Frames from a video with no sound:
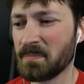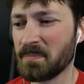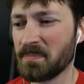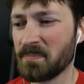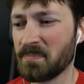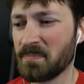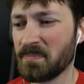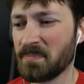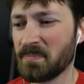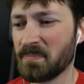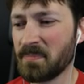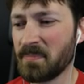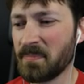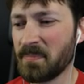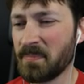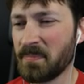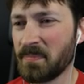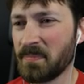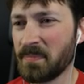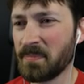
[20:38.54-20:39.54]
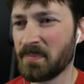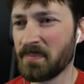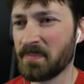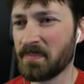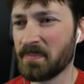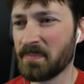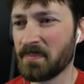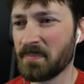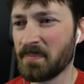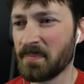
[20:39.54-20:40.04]

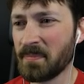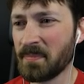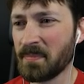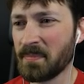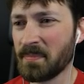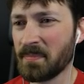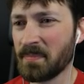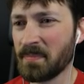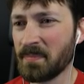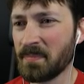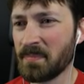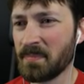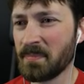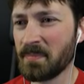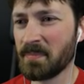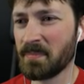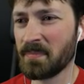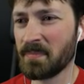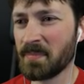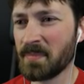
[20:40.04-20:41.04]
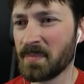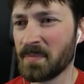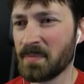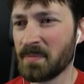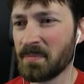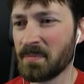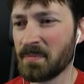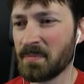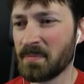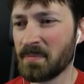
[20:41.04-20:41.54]

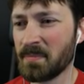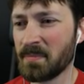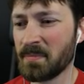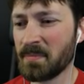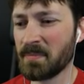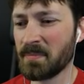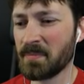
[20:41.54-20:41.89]
The person shown says nothing.